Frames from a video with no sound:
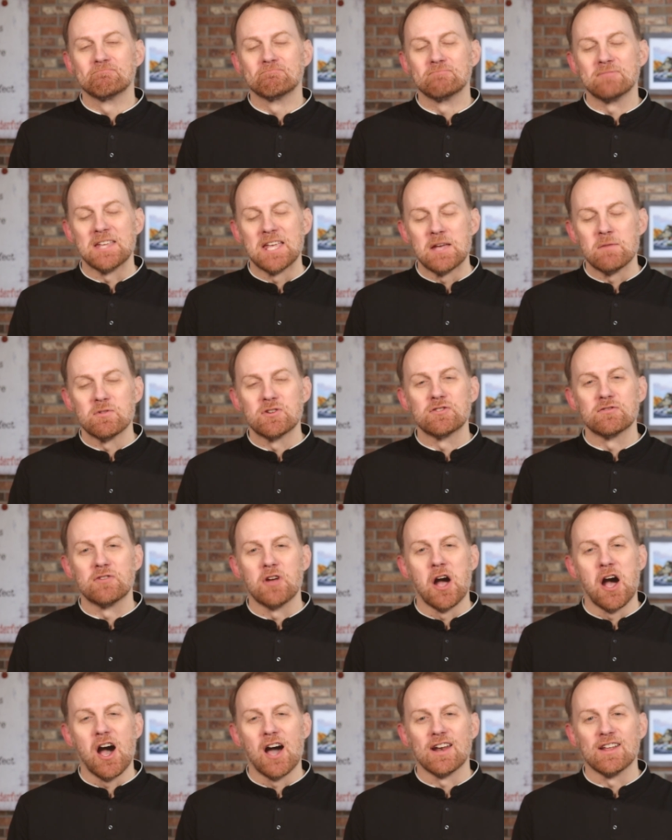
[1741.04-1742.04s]
the image of
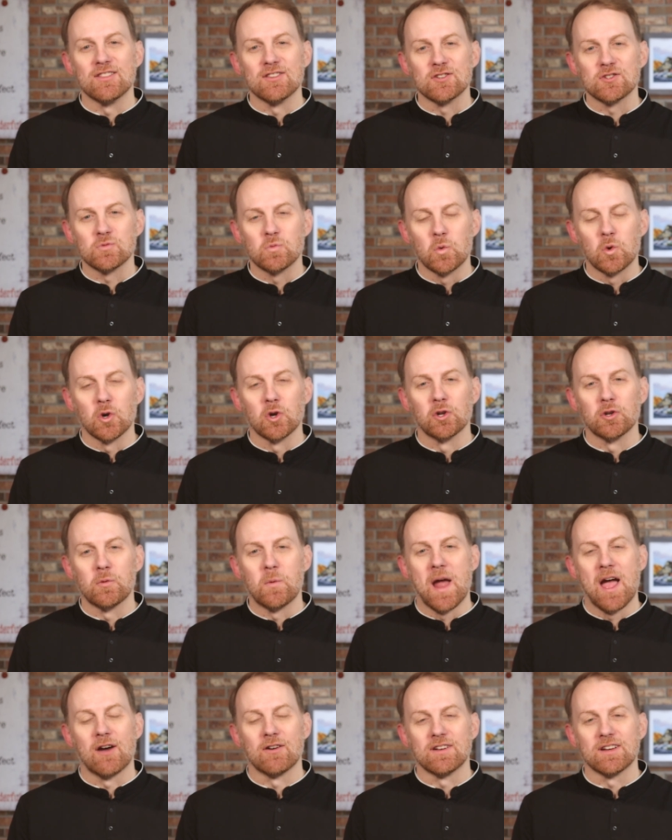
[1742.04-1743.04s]
God in this world
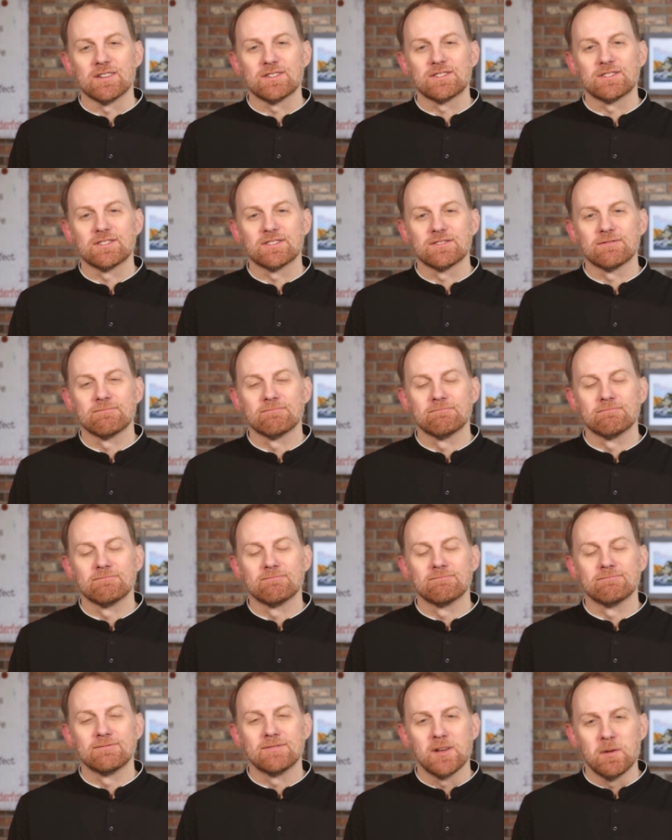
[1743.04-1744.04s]
around us.
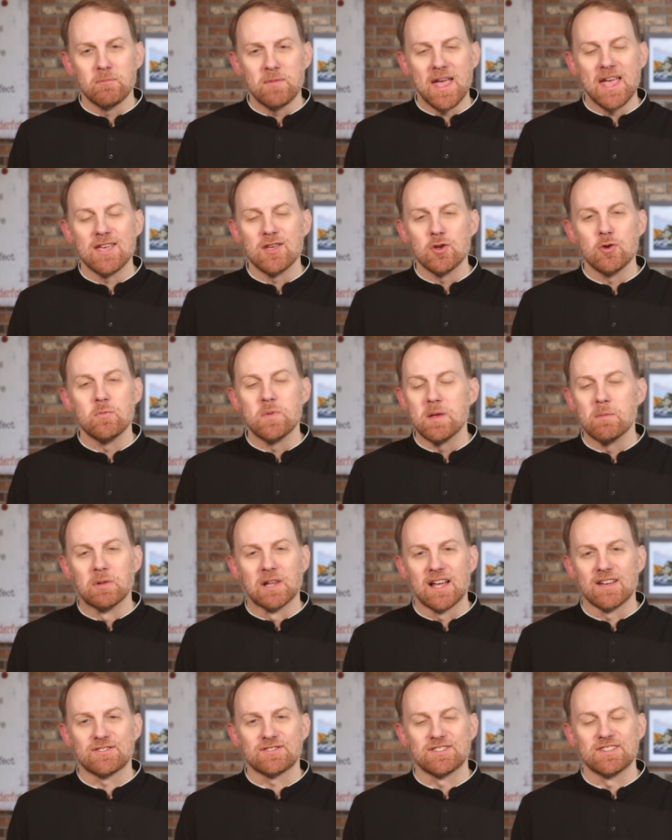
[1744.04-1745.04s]
And may you be
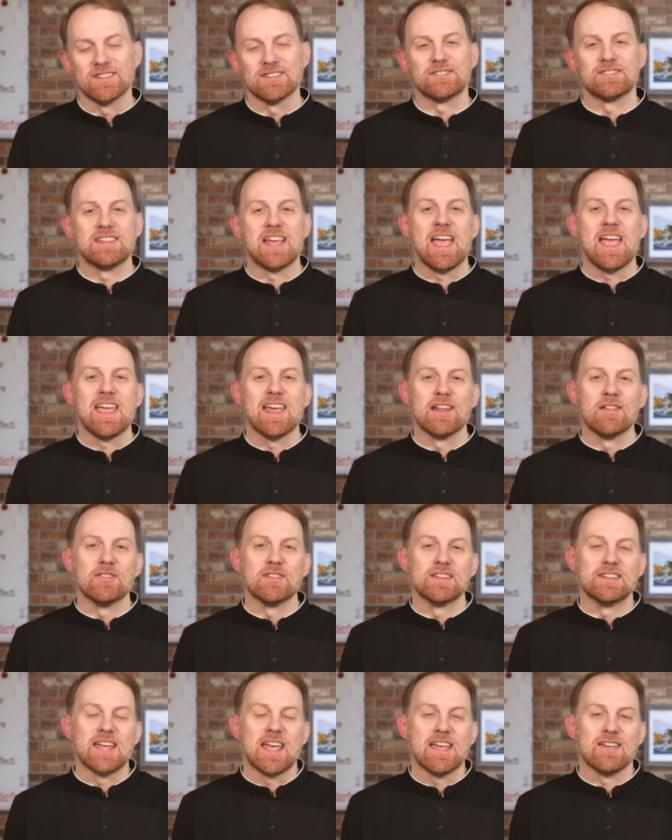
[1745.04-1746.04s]
blessed this day and in
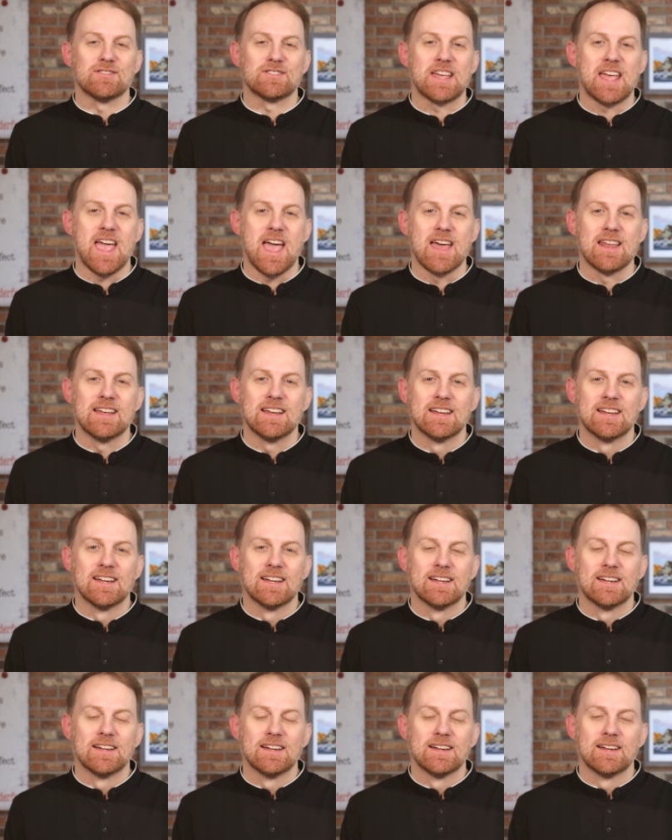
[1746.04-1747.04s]
the days ahead.
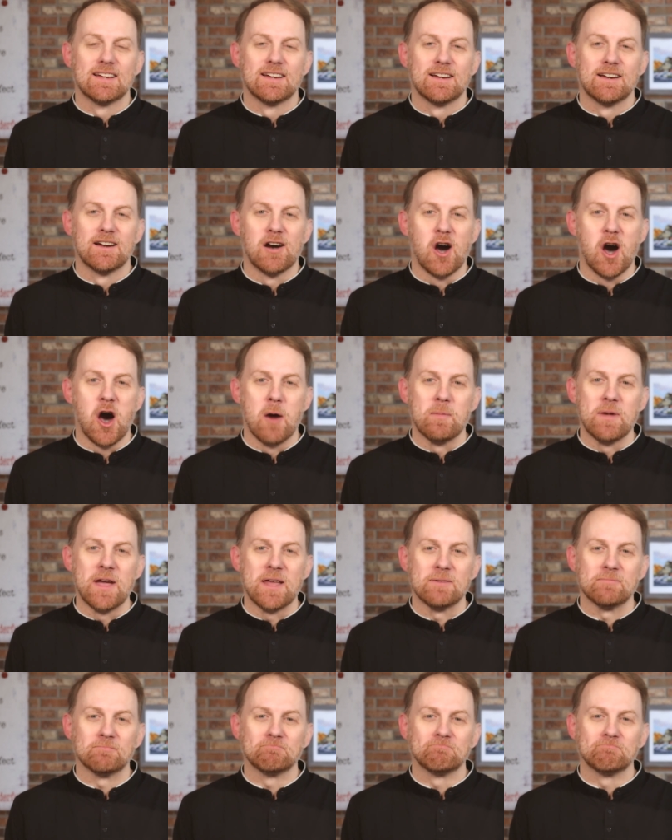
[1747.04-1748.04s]
Amen.